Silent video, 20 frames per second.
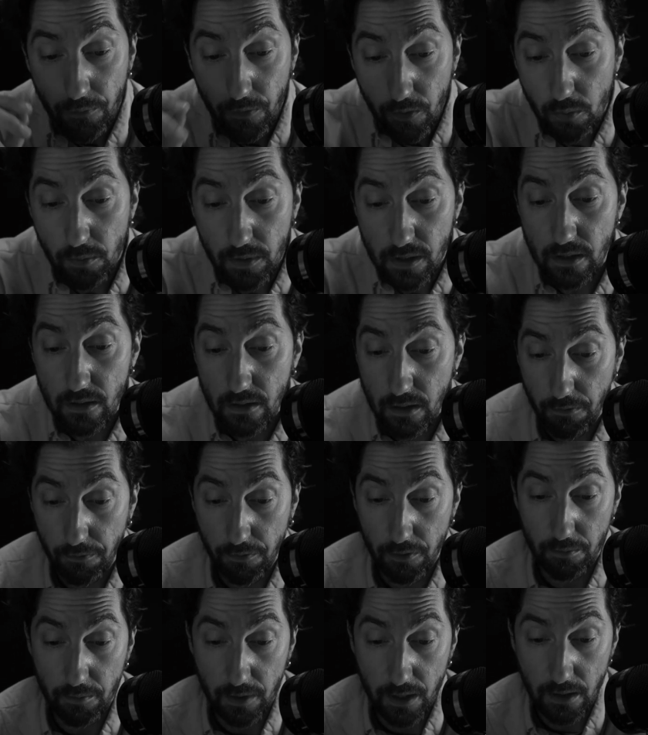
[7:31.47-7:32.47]
You must
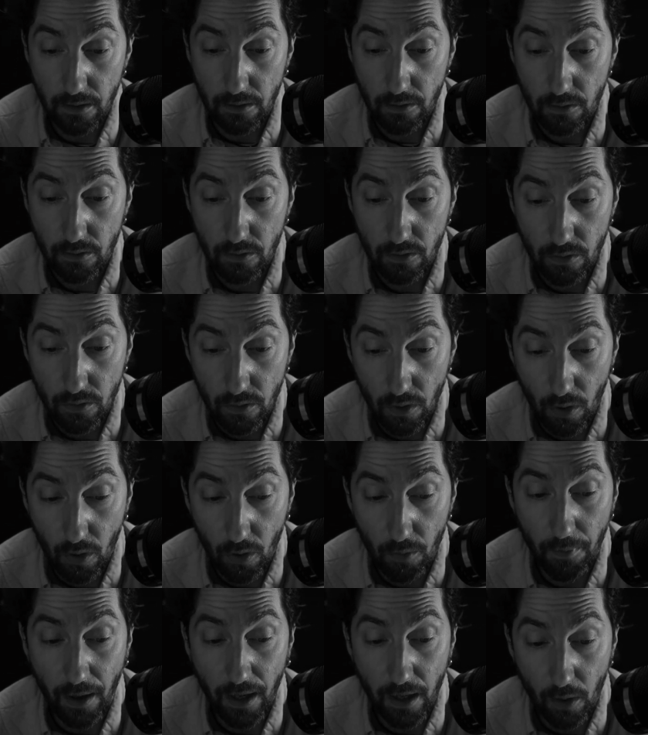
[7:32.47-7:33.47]
suffer me to
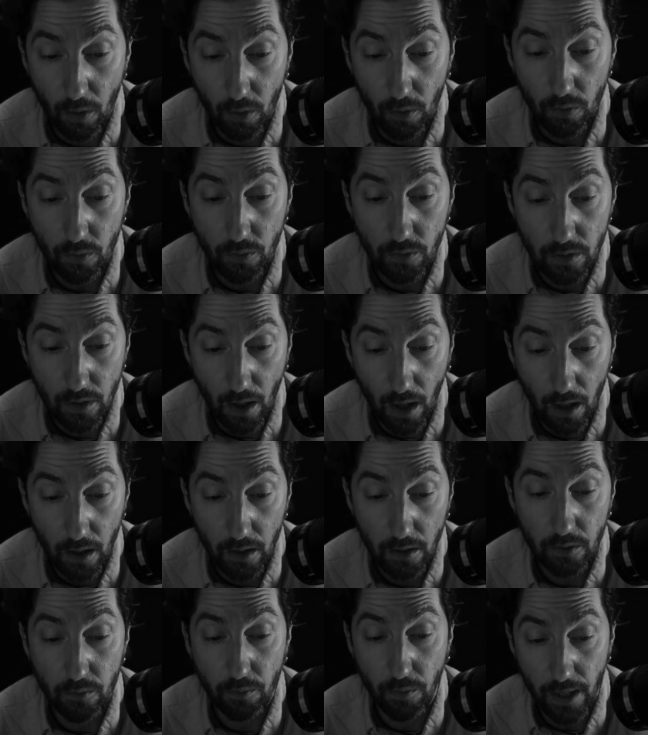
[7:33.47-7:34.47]
go my own
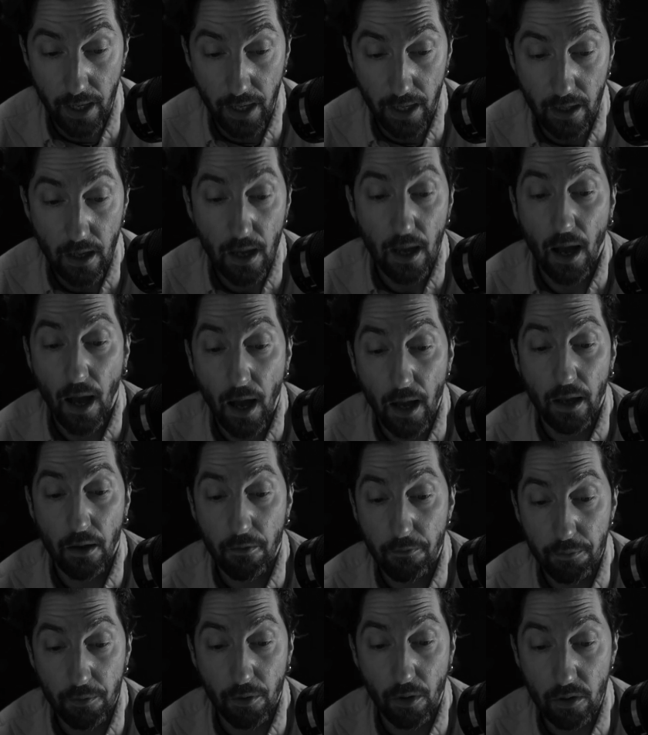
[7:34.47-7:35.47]
dark way. I
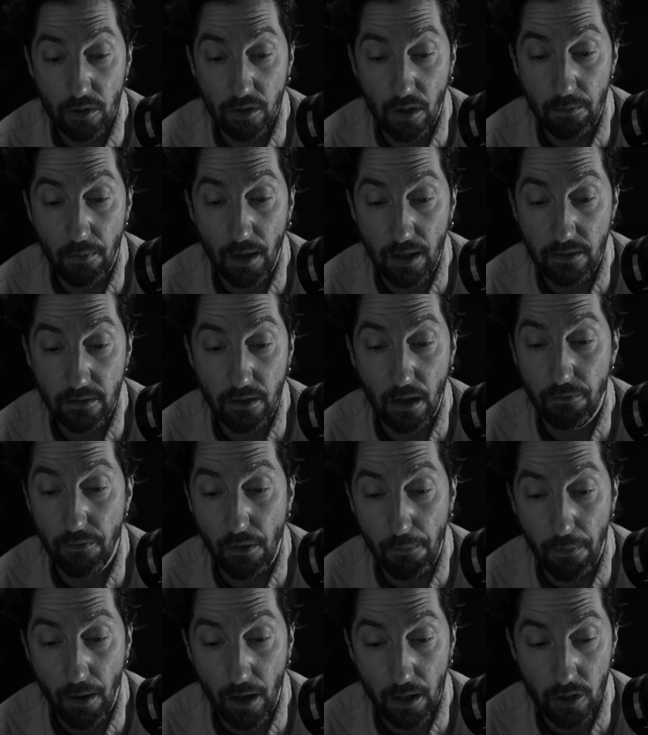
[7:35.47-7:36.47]
have brought on myself
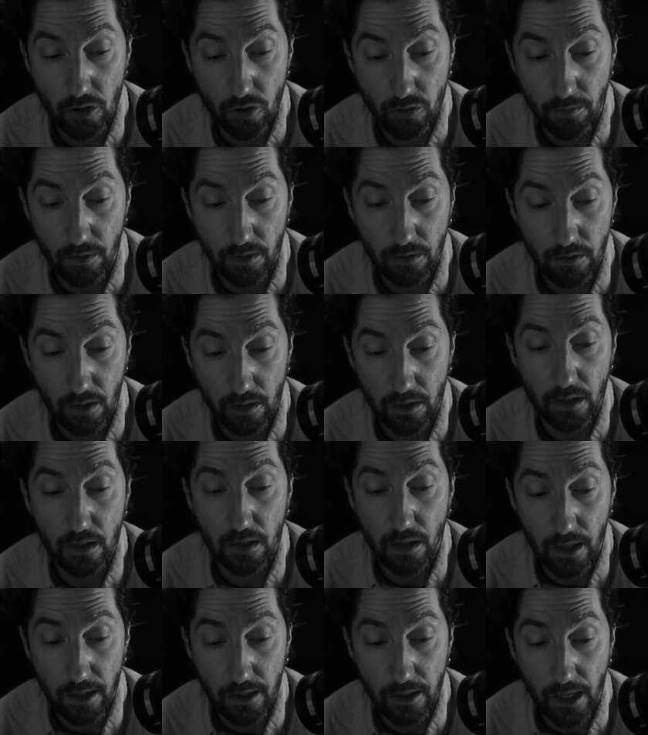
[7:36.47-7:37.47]
a punishment and
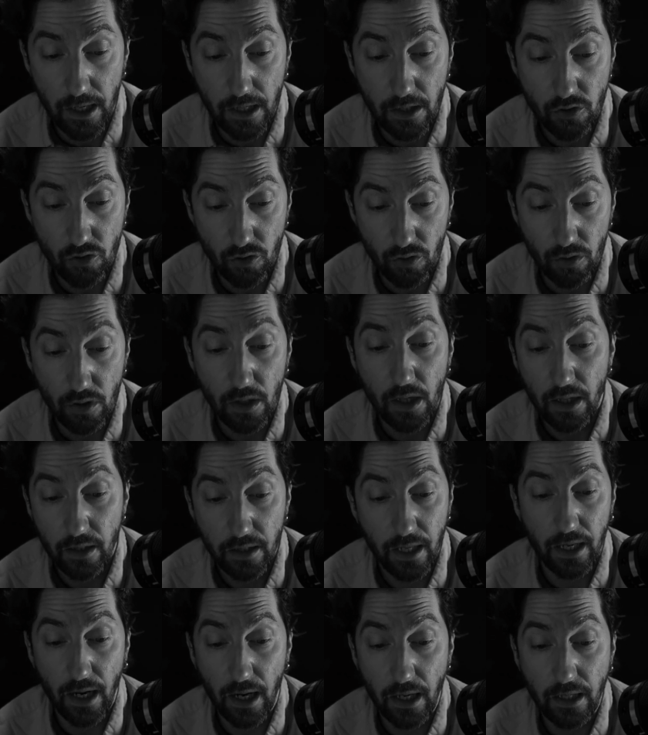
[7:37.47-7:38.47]
a danger
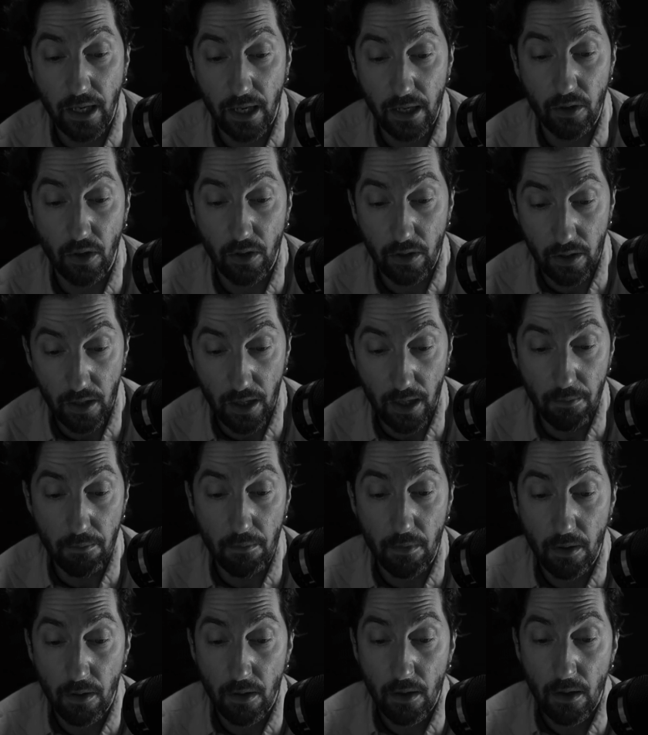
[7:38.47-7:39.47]
that I cannot name.